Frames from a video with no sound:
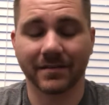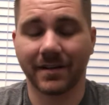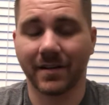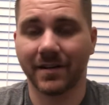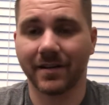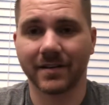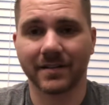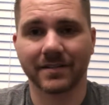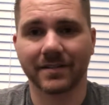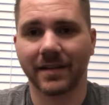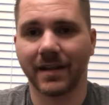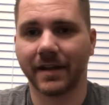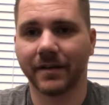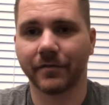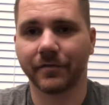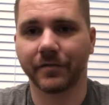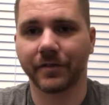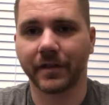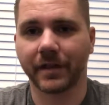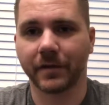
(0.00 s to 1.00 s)
Honestly, I
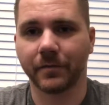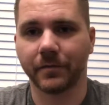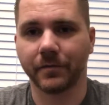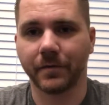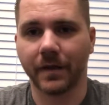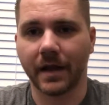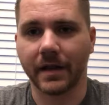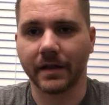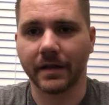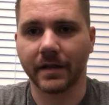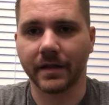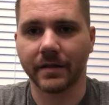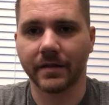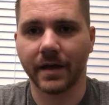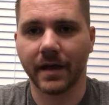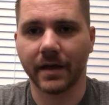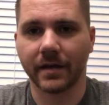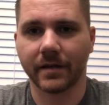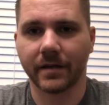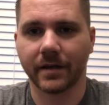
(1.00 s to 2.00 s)
don't feel like I need
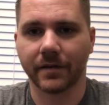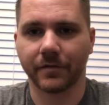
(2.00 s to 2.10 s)
that.